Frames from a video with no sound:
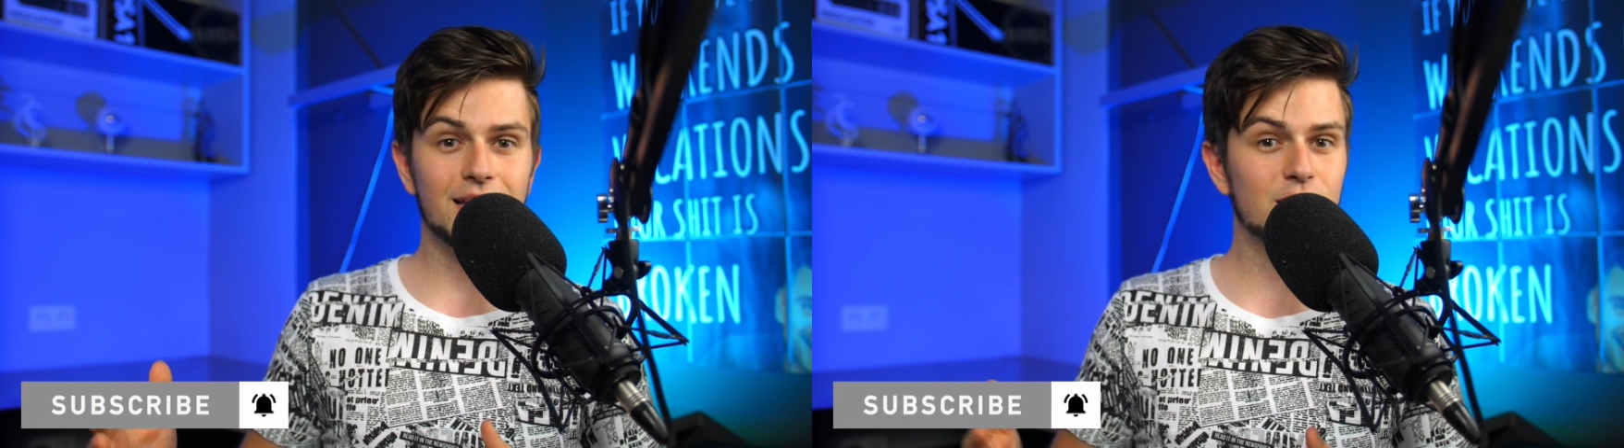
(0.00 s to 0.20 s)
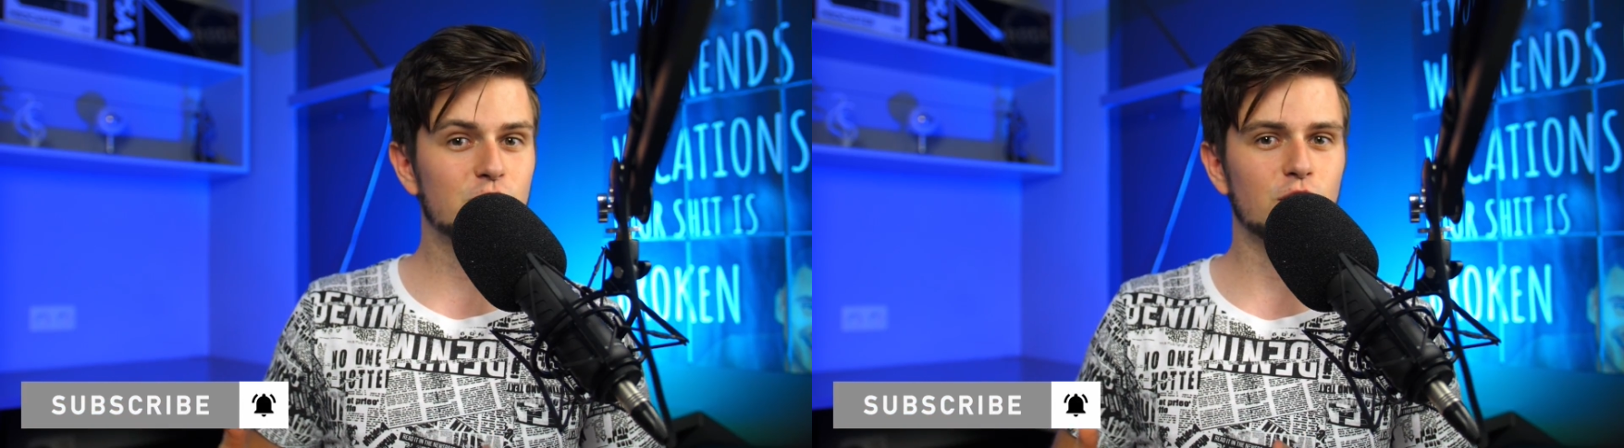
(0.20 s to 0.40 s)

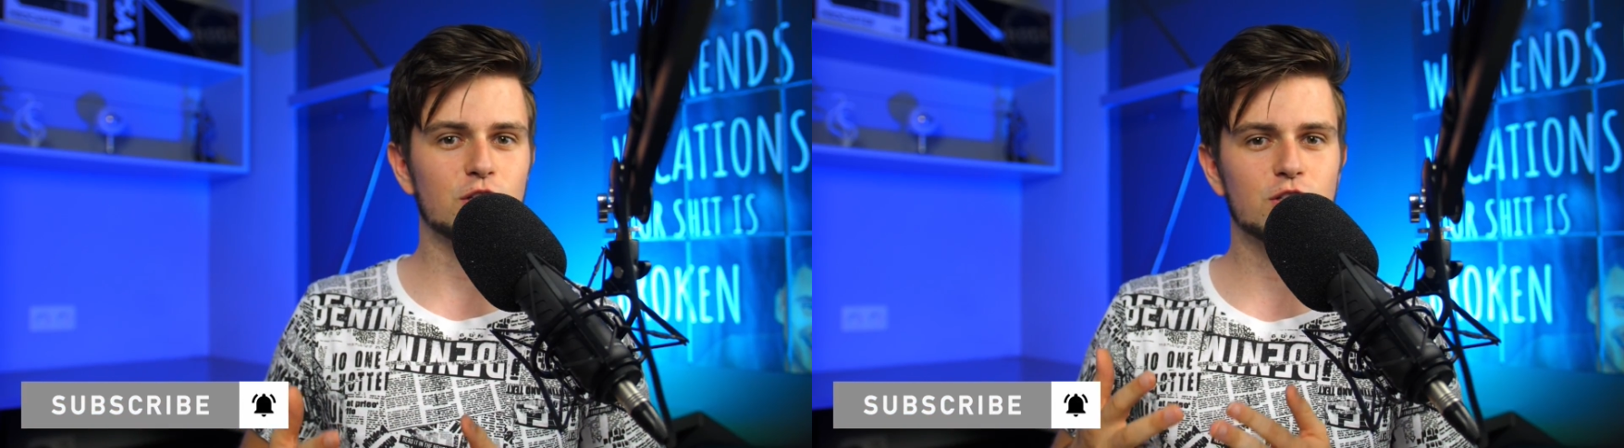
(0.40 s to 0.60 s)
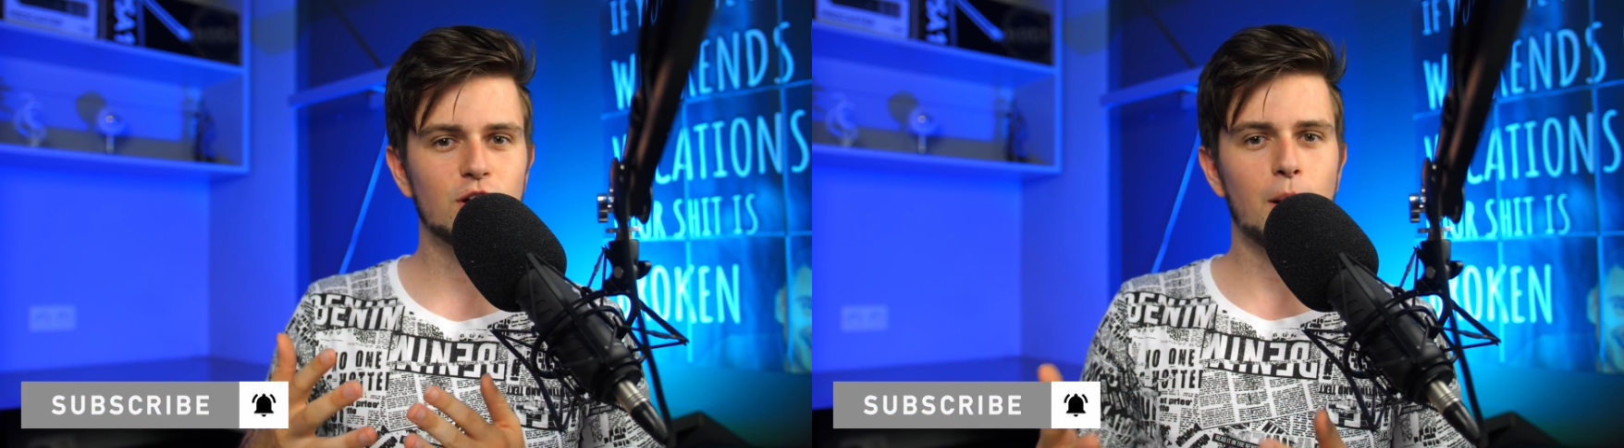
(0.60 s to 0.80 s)
is
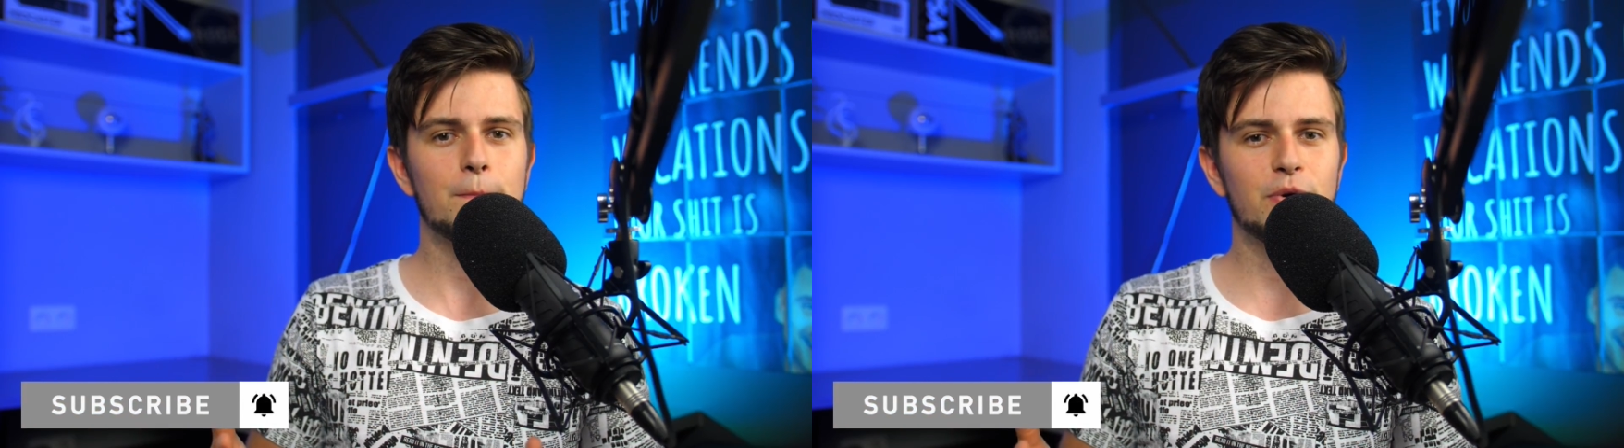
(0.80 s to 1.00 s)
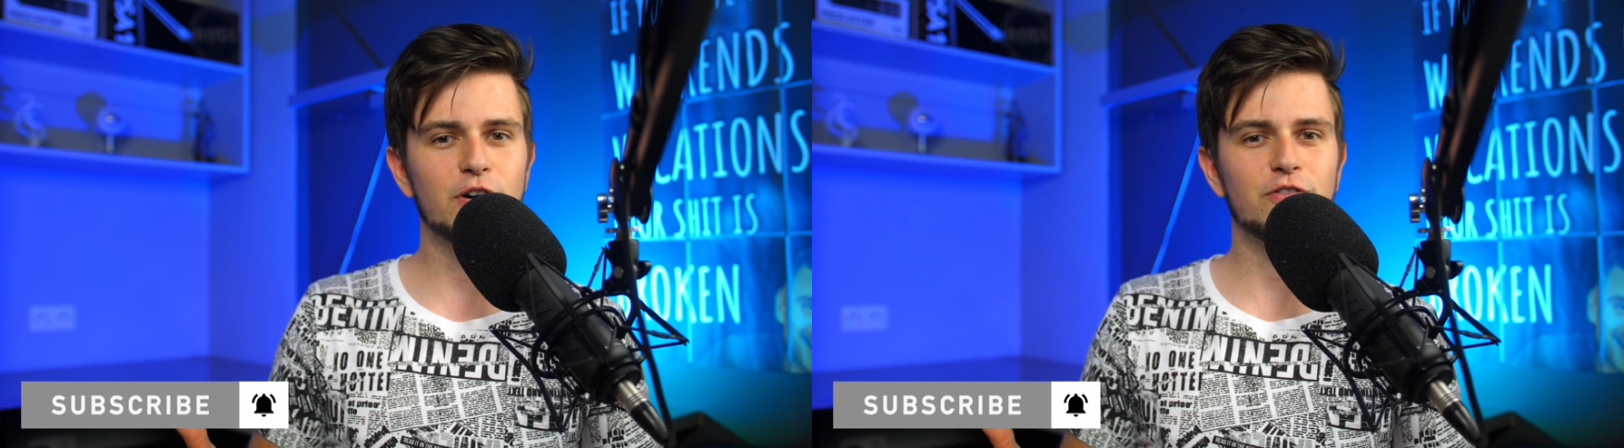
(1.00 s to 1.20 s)
just
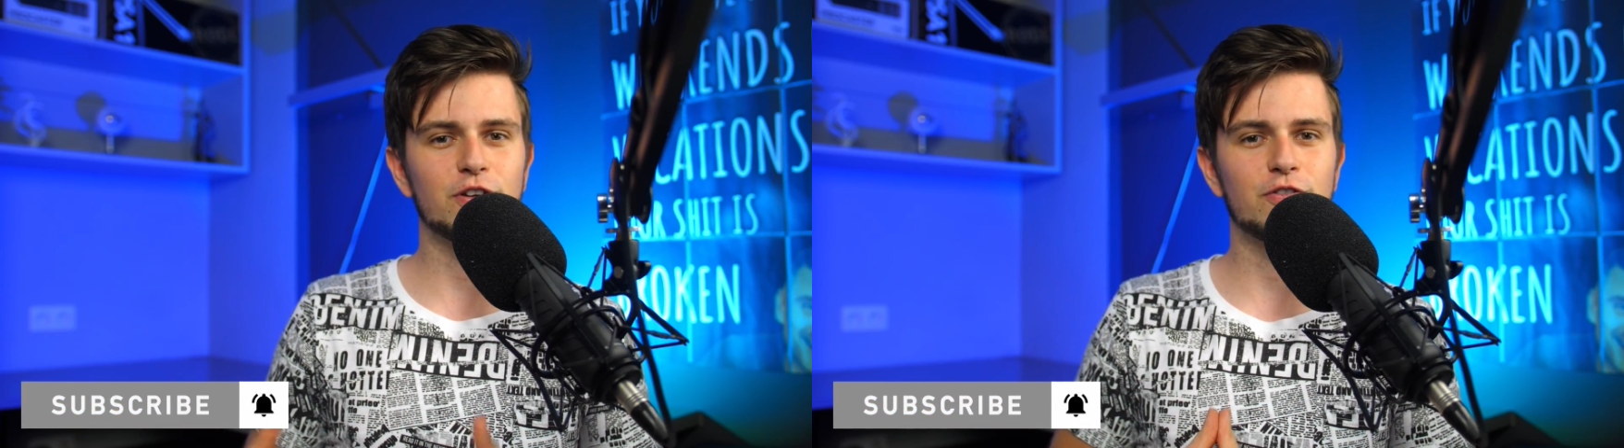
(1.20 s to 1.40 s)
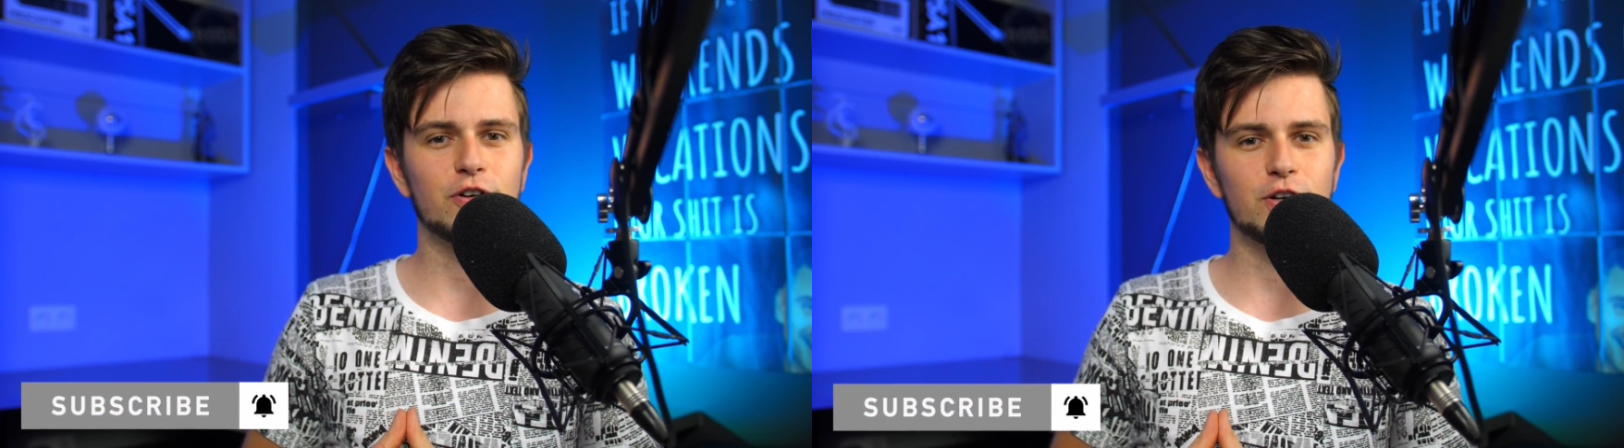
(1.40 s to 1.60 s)
perfect
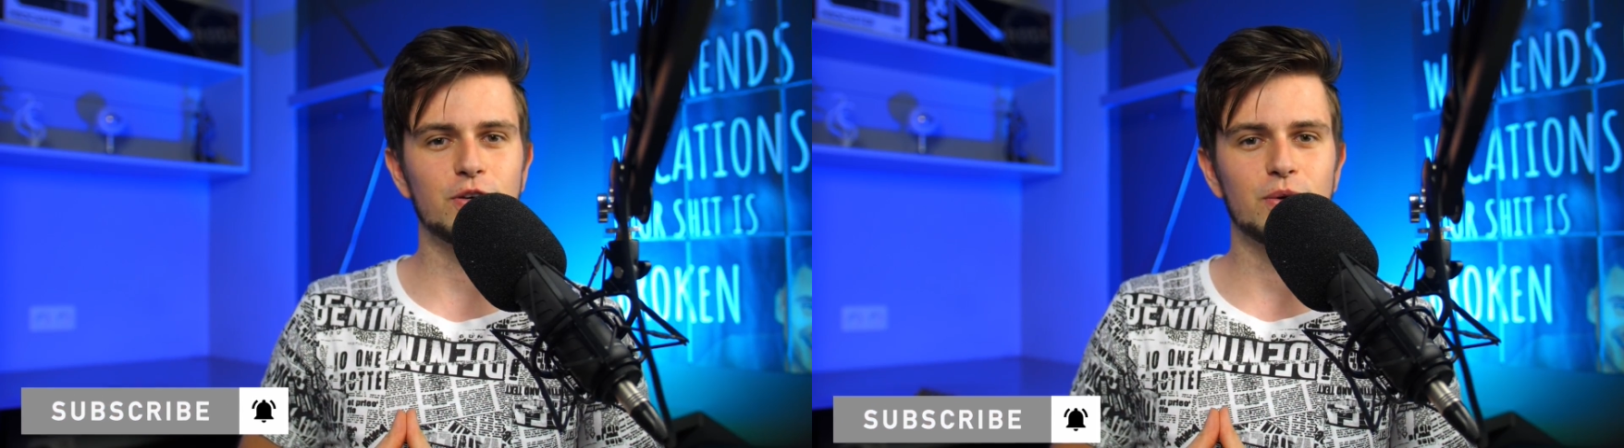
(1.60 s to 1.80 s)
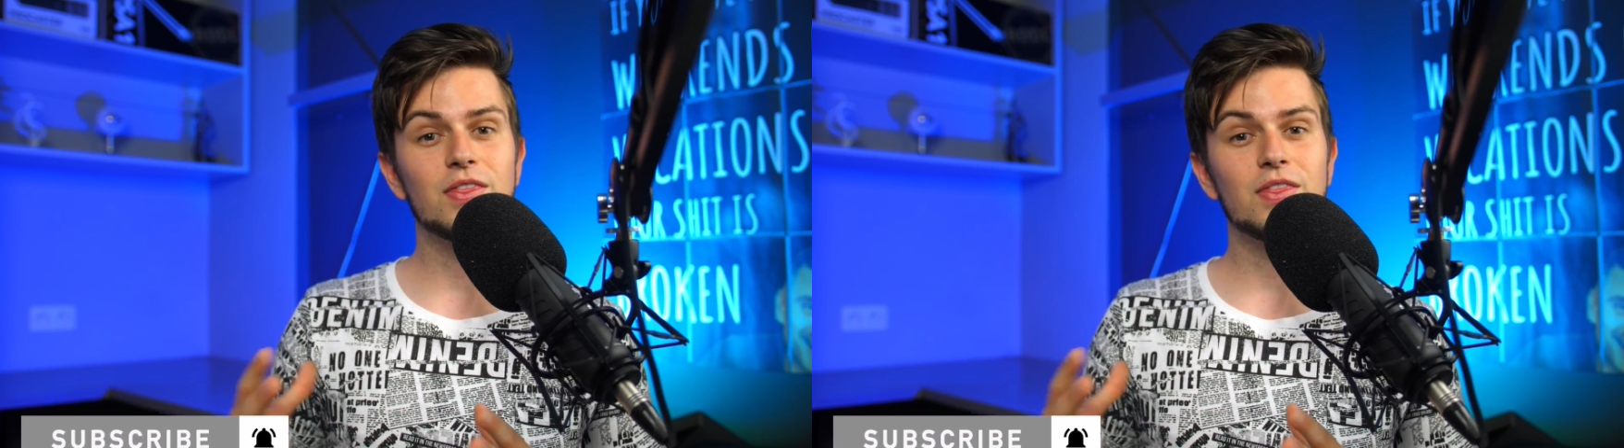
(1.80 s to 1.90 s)
for you.